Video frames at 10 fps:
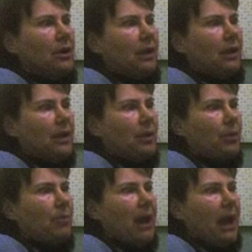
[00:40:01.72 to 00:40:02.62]
and then I
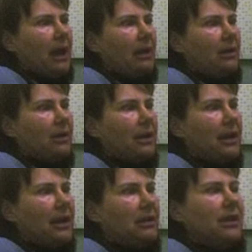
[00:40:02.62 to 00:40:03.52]
went back, and then I
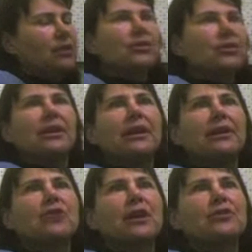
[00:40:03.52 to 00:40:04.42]
had a leg injury, and then they
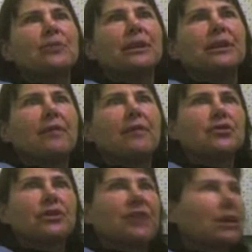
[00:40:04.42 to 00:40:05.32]
transferred me to Devonshire
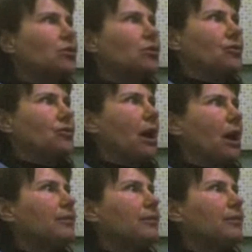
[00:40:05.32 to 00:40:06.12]
because I couldn't drive.